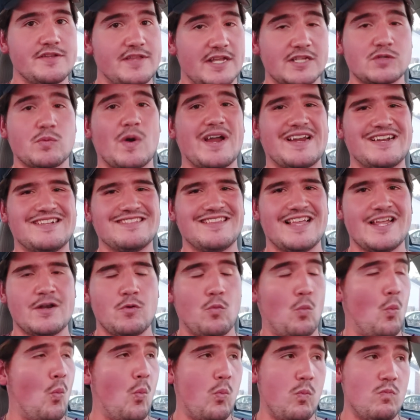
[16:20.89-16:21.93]
That's why
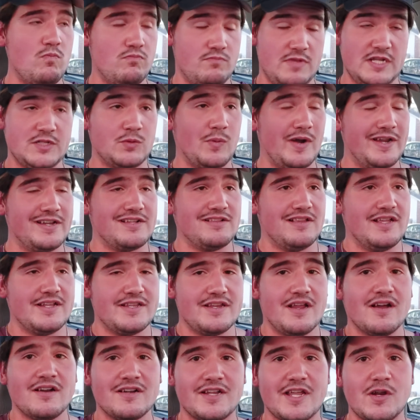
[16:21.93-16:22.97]
Glenn
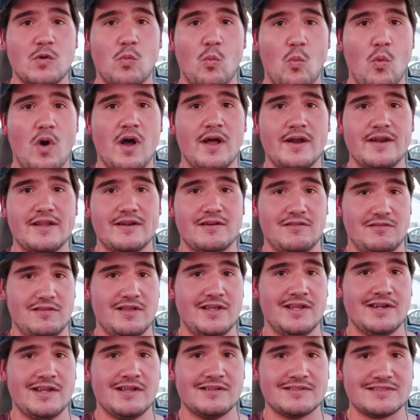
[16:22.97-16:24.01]
Youngkin won in a
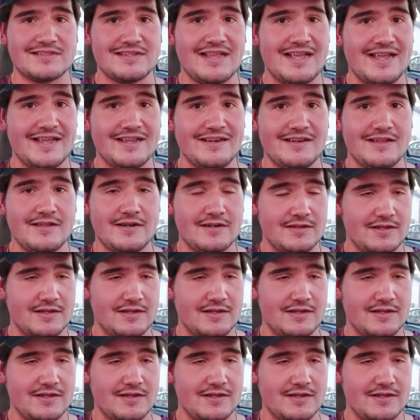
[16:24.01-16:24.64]
landslide